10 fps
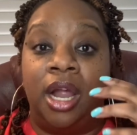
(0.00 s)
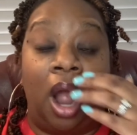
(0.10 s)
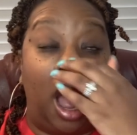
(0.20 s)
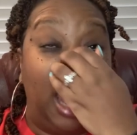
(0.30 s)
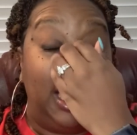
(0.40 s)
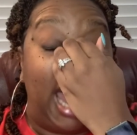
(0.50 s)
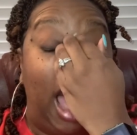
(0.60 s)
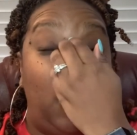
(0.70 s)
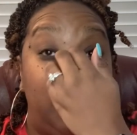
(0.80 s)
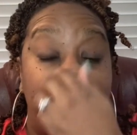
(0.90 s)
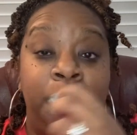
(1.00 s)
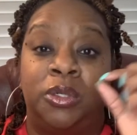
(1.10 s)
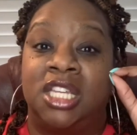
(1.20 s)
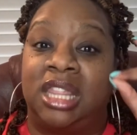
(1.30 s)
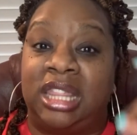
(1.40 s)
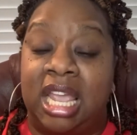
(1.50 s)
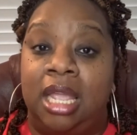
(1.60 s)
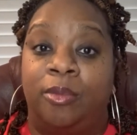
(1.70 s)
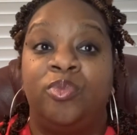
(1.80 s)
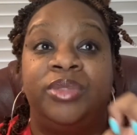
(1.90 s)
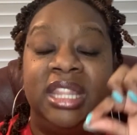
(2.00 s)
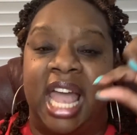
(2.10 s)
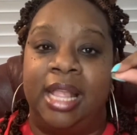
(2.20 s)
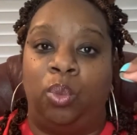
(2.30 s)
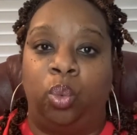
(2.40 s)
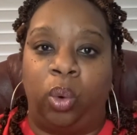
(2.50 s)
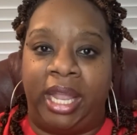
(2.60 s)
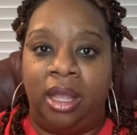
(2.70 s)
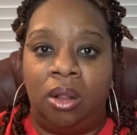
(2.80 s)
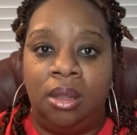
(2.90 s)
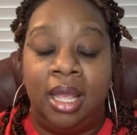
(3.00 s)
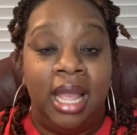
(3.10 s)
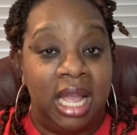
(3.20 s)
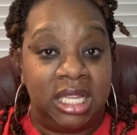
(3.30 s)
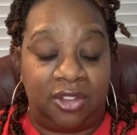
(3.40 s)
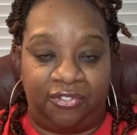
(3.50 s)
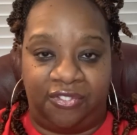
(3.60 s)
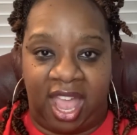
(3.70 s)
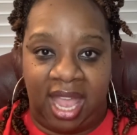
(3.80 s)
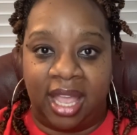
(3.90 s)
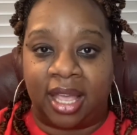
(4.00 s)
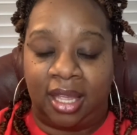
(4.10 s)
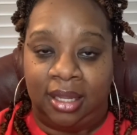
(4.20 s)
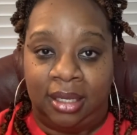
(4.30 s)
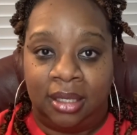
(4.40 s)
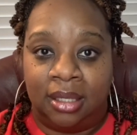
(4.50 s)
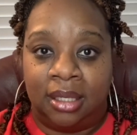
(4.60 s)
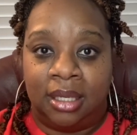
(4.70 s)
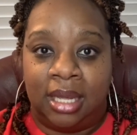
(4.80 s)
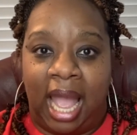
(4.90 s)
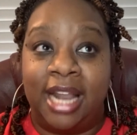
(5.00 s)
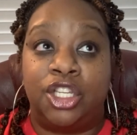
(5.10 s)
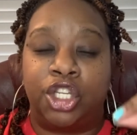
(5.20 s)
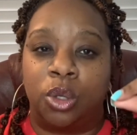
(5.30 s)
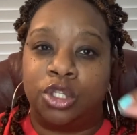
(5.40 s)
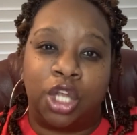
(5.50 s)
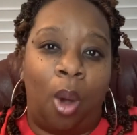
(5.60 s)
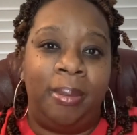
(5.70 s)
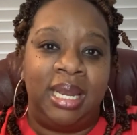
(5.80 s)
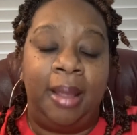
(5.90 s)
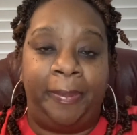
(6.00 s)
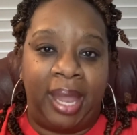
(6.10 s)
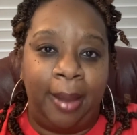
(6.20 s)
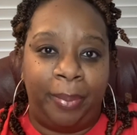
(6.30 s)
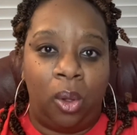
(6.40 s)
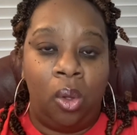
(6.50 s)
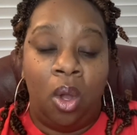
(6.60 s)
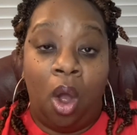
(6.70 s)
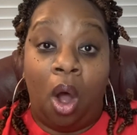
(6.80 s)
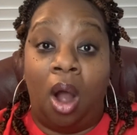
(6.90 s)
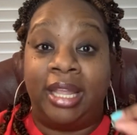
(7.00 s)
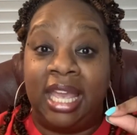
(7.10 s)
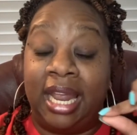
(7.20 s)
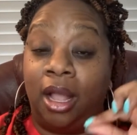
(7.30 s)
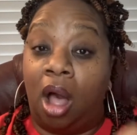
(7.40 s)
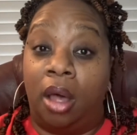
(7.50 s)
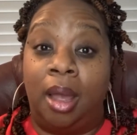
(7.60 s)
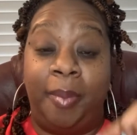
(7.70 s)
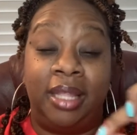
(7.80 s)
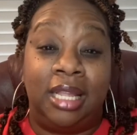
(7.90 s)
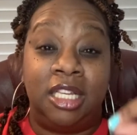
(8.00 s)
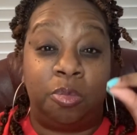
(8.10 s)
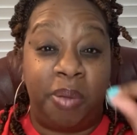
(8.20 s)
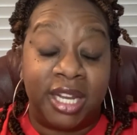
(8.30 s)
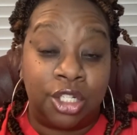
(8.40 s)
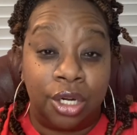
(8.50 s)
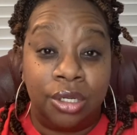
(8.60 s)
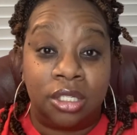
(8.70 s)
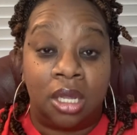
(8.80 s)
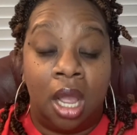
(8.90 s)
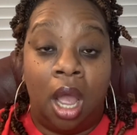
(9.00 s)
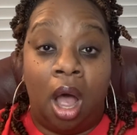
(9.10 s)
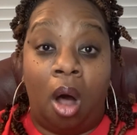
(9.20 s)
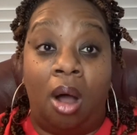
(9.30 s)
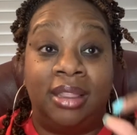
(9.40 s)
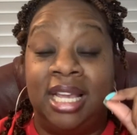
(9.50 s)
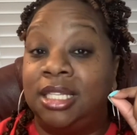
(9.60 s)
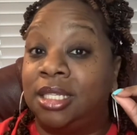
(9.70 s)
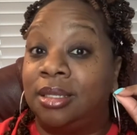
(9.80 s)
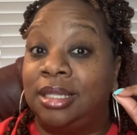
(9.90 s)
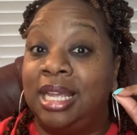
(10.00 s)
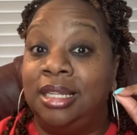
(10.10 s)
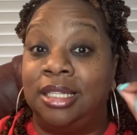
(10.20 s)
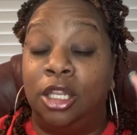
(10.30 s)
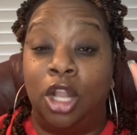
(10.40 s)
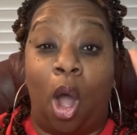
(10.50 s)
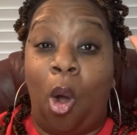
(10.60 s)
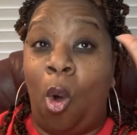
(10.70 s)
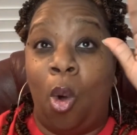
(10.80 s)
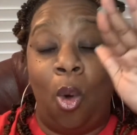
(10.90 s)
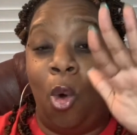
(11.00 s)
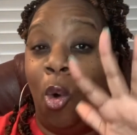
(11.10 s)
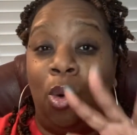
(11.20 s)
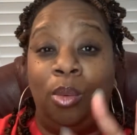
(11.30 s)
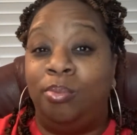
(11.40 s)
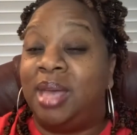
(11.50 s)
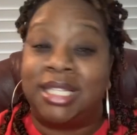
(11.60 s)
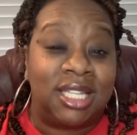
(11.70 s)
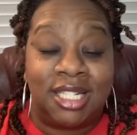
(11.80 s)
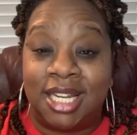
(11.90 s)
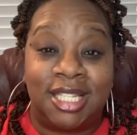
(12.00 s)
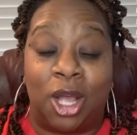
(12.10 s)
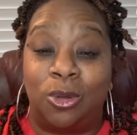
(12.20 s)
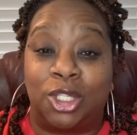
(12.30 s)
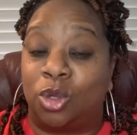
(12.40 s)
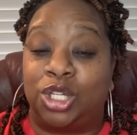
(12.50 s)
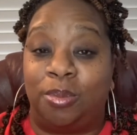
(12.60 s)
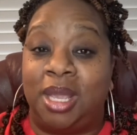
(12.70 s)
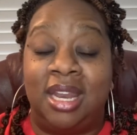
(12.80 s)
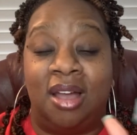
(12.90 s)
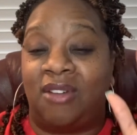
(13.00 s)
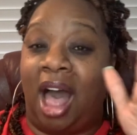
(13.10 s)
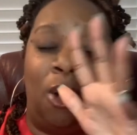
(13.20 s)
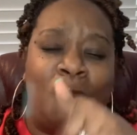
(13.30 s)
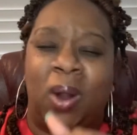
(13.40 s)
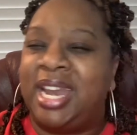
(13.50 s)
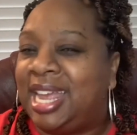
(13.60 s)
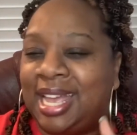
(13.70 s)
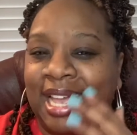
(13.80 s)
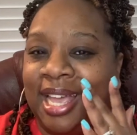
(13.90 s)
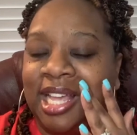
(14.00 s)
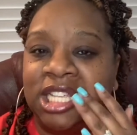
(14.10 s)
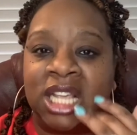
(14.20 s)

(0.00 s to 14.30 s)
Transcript: allowing people to think that real is fake. And so many people are getting caught up in these pictures or these long messages on social media of how great he is,